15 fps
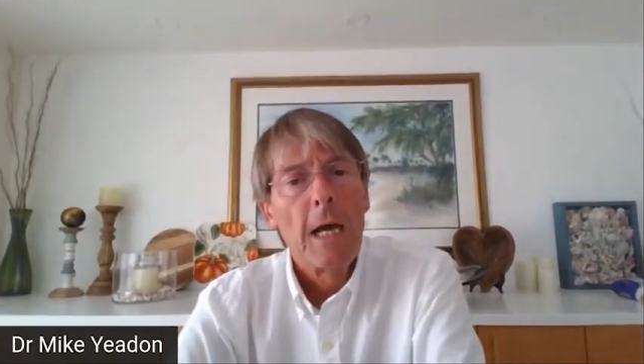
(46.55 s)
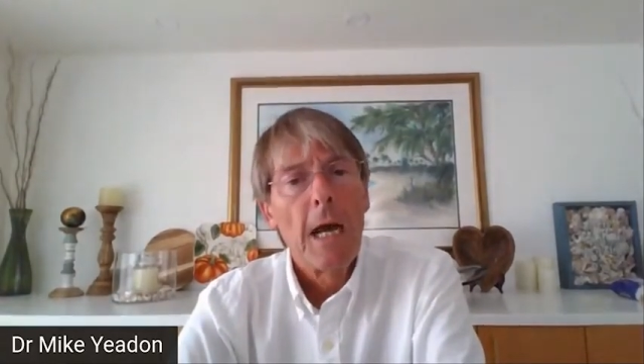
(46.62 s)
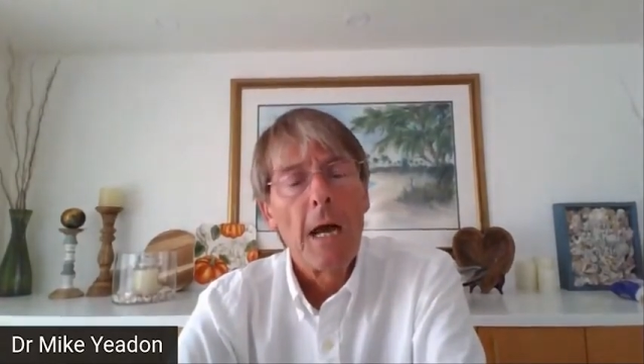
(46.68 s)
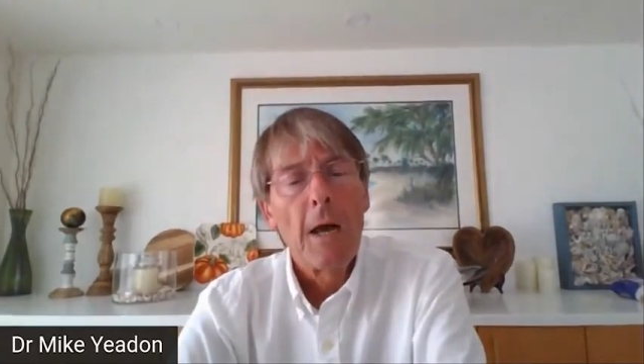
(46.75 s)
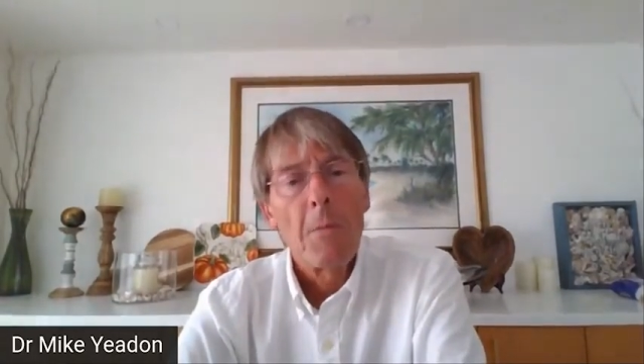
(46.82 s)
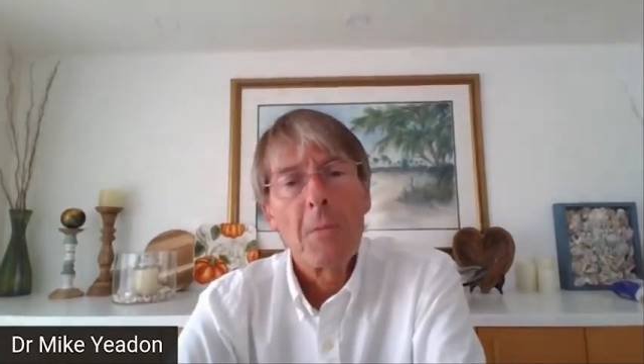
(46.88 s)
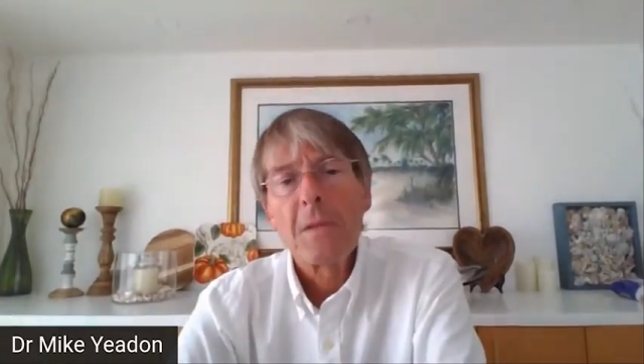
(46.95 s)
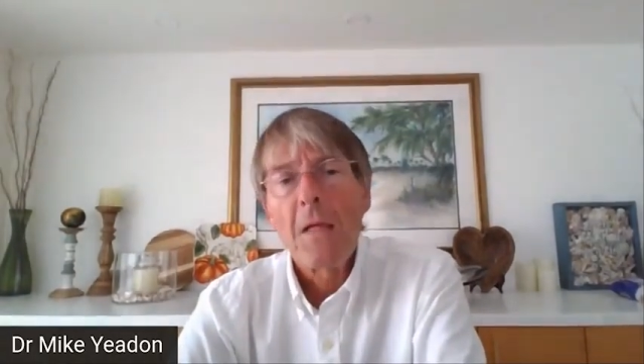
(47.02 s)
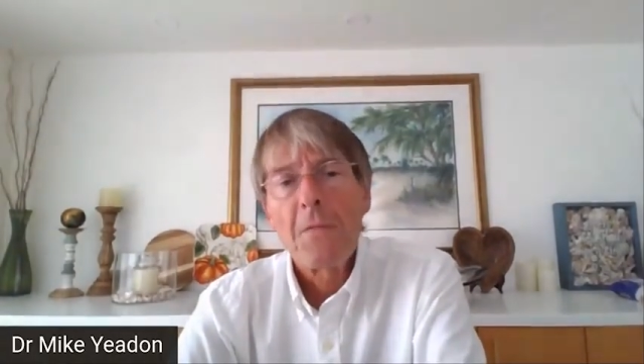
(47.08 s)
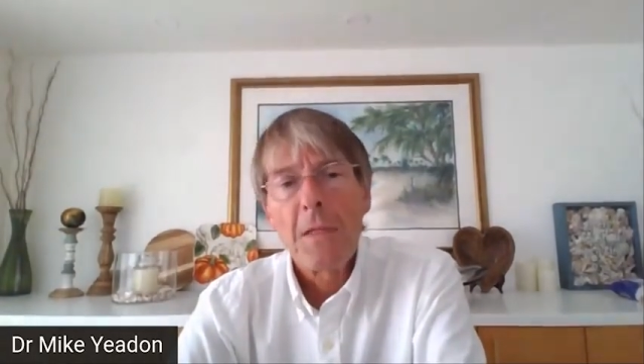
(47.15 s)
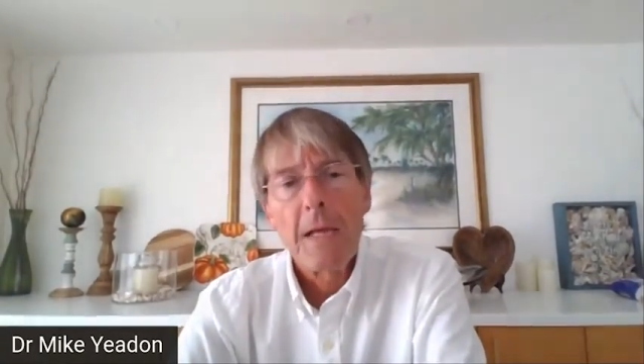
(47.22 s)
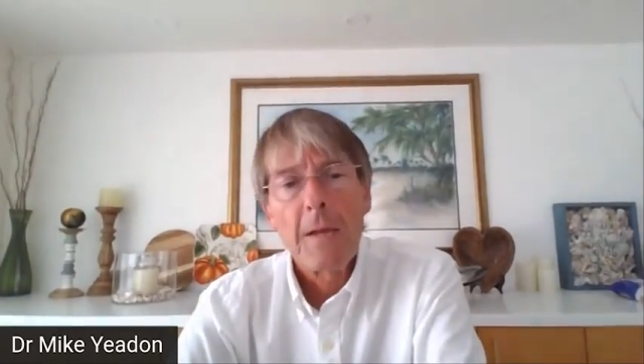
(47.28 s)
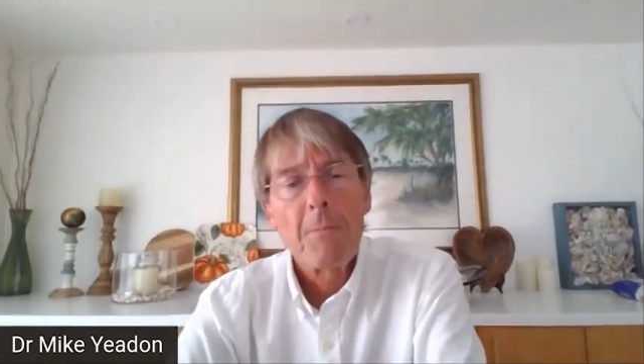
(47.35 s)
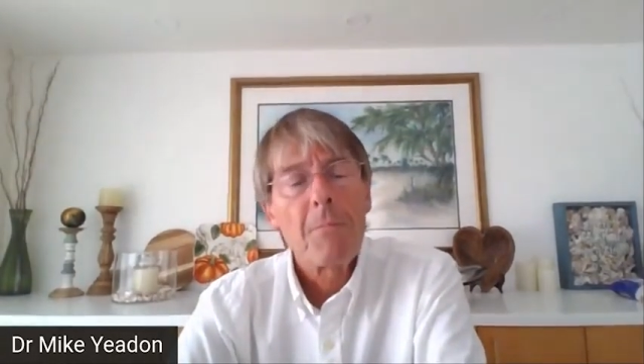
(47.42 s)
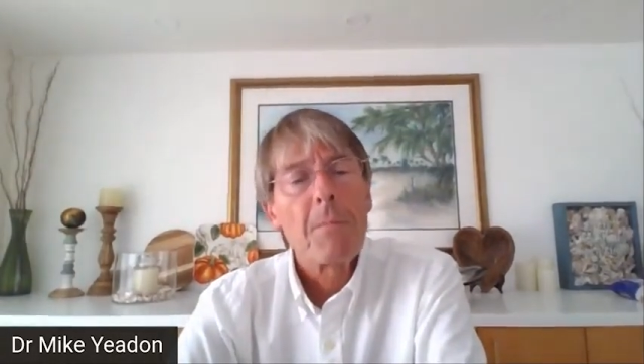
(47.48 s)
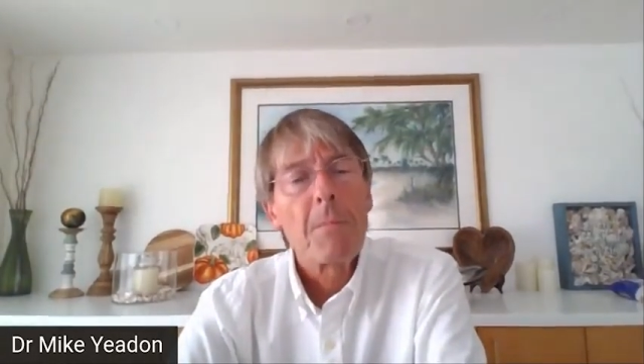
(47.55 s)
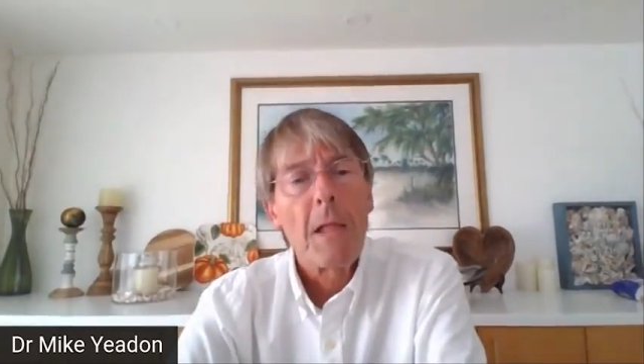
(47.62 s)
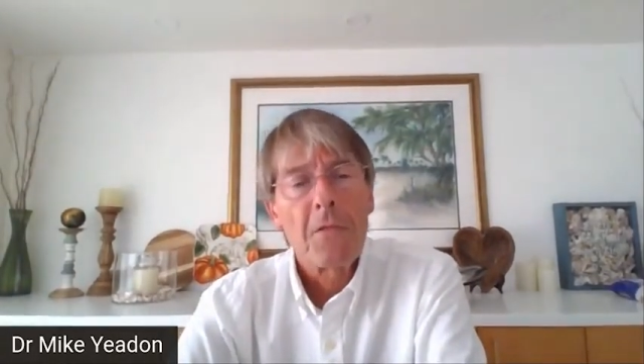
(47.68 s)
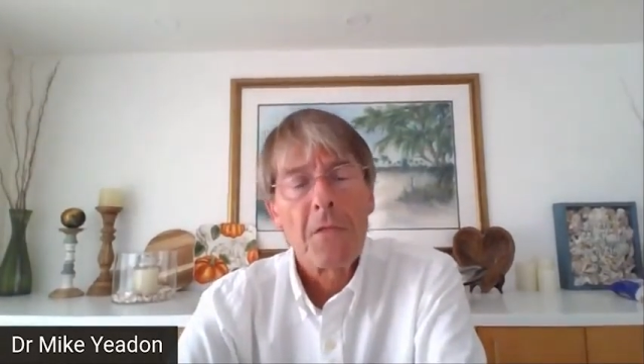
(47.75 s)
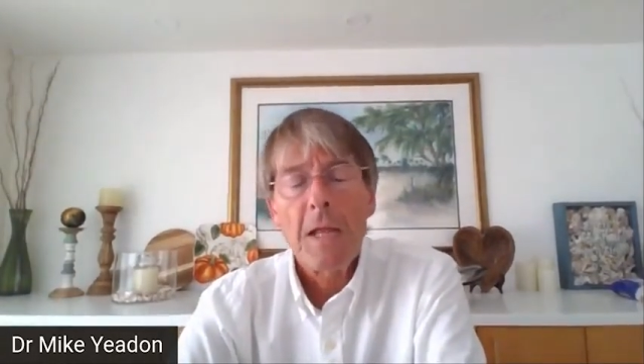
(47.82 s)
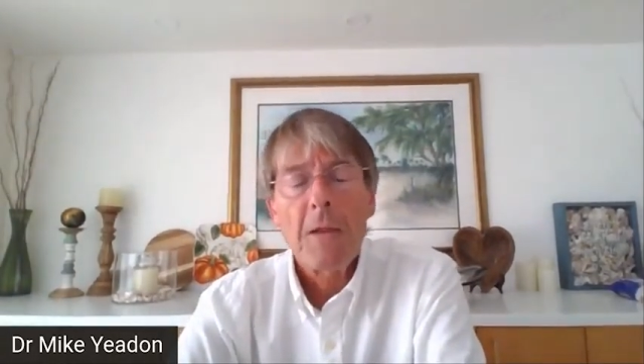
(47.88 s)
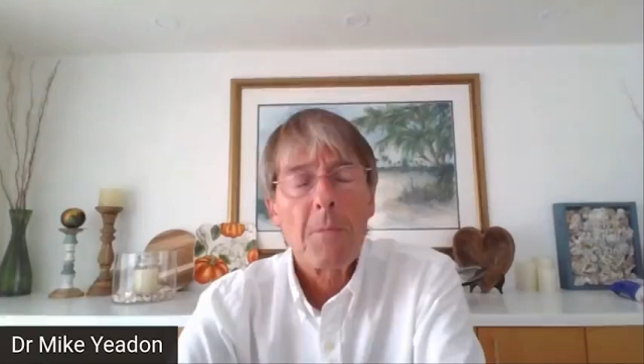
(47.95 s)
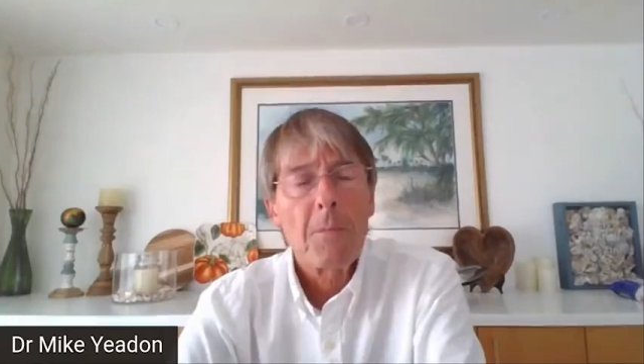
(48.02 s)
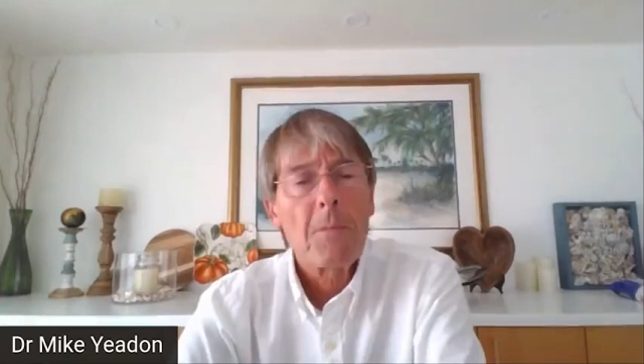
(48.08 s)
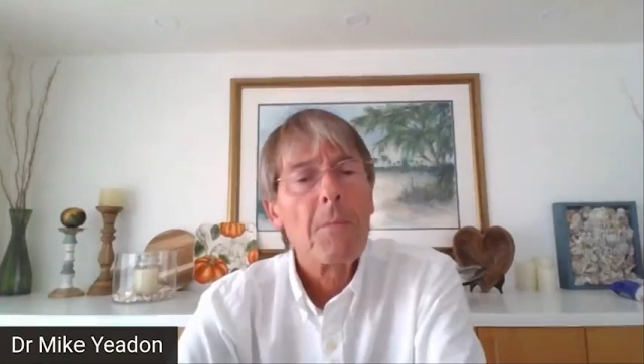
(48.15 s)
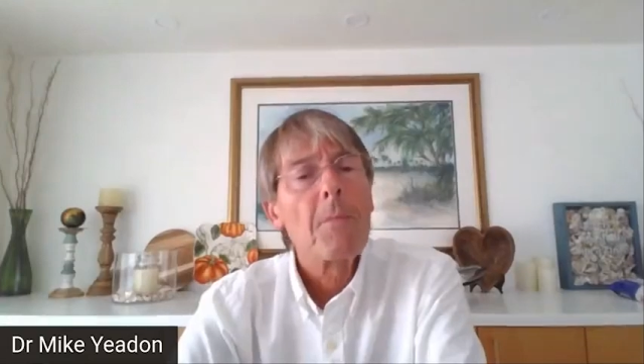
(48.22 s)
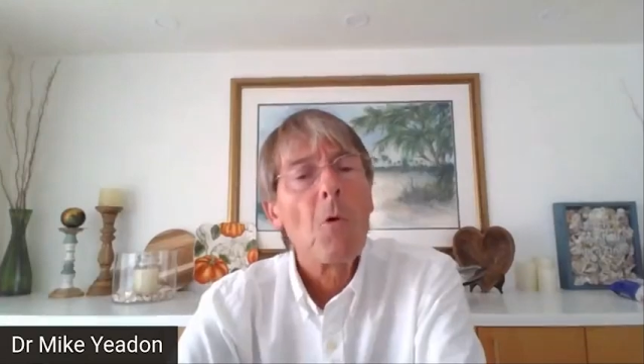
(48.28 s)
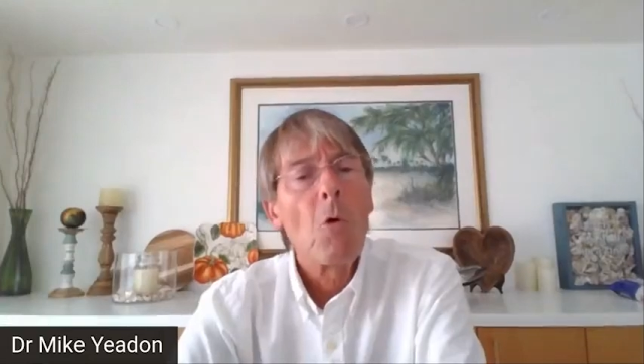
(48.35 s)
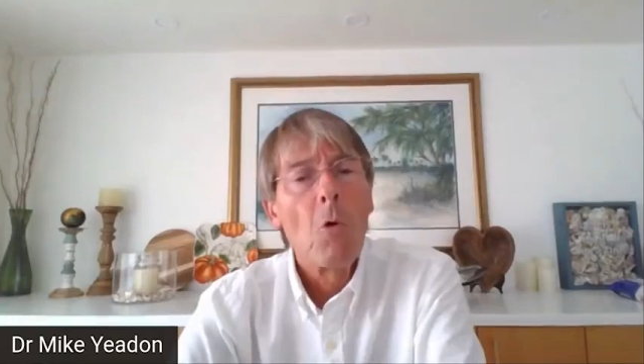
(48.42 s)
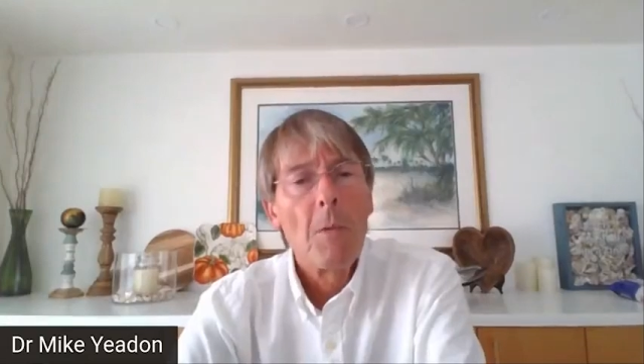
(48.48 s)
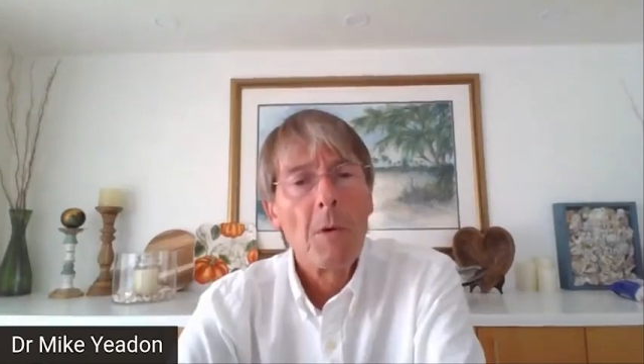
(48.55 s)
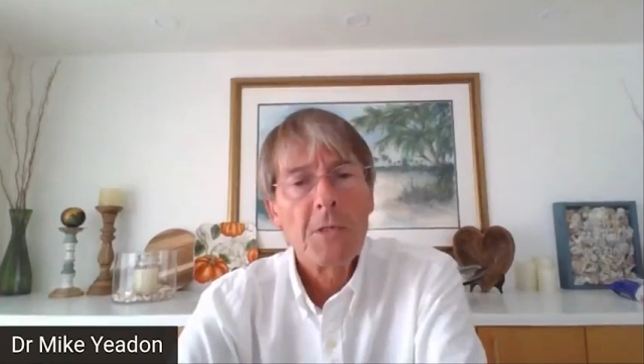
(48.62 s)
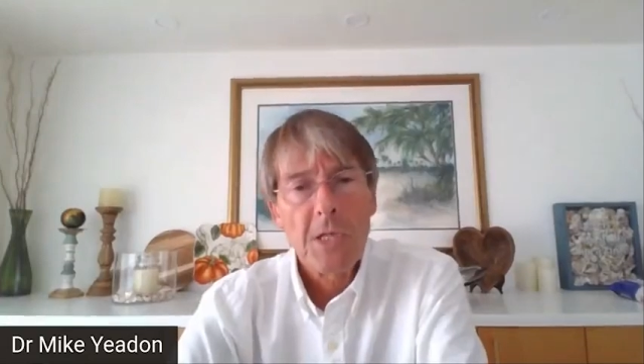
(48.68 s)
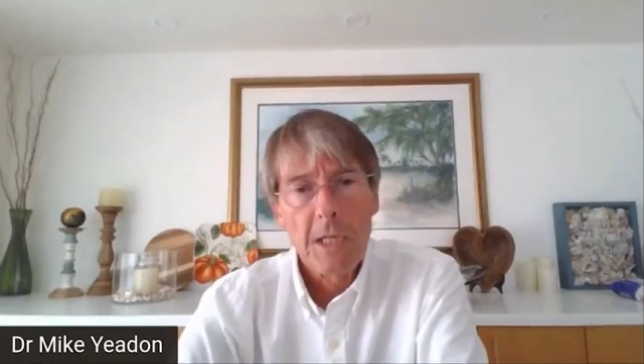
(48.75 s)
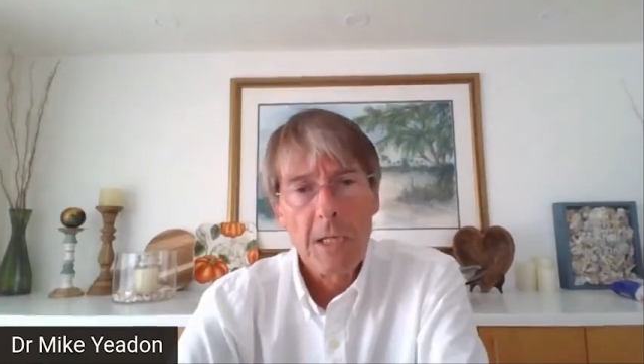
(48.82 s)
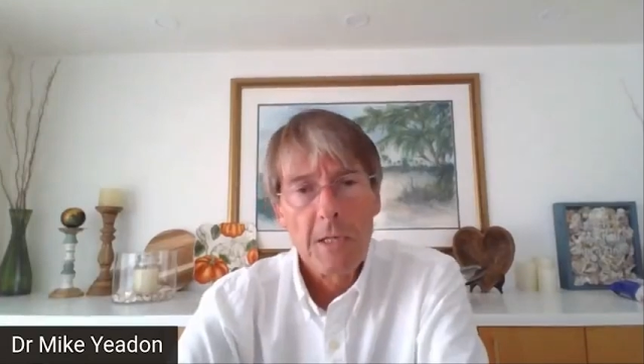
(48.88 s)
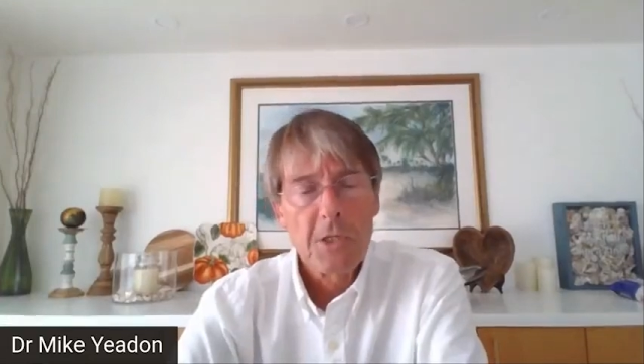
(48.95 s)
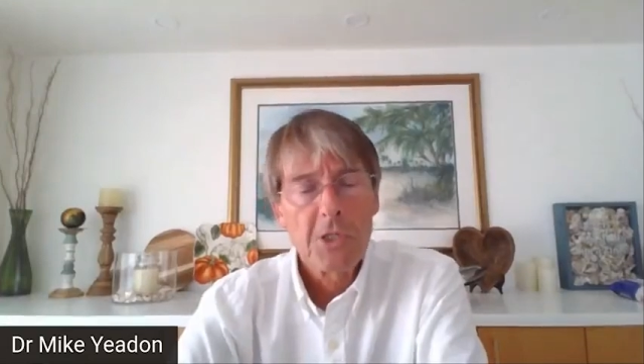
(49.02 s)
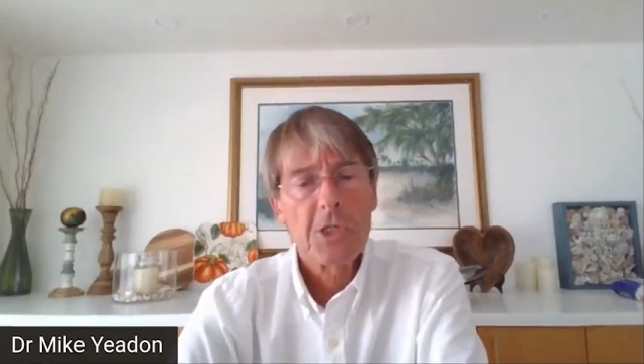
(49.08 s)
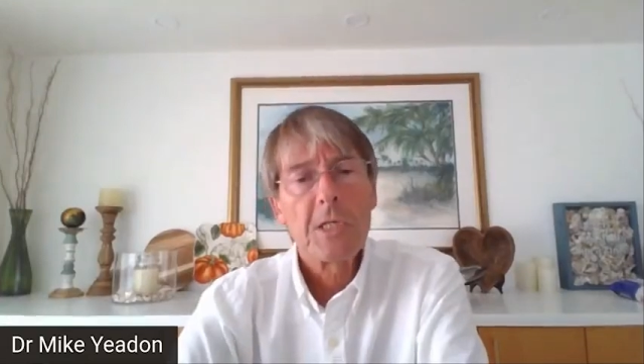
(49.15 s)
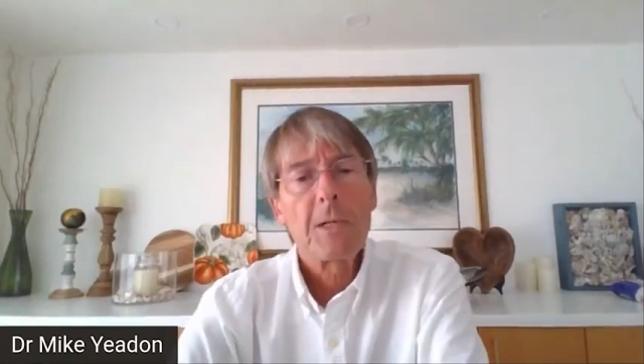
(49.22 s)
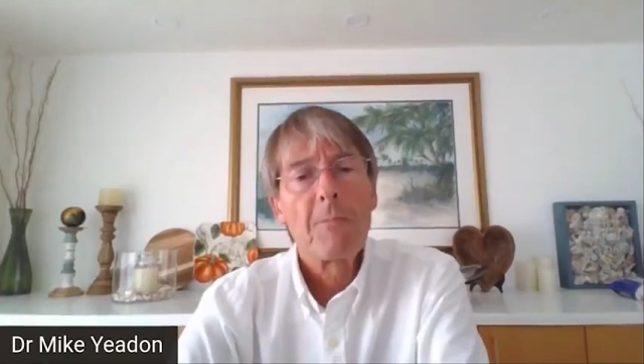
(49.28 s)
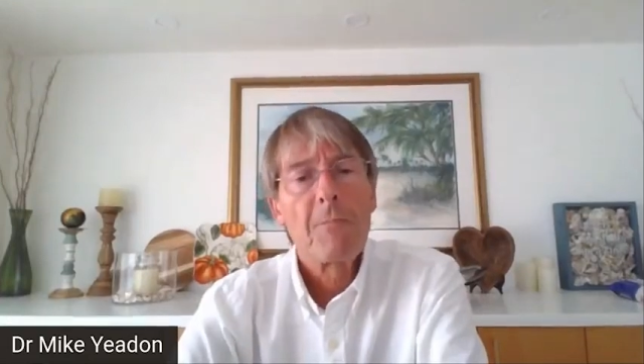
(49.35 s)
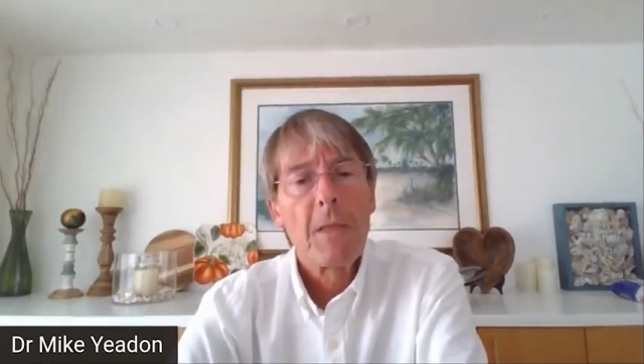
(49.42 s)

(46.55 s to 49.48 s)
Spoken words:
But then I think almost the last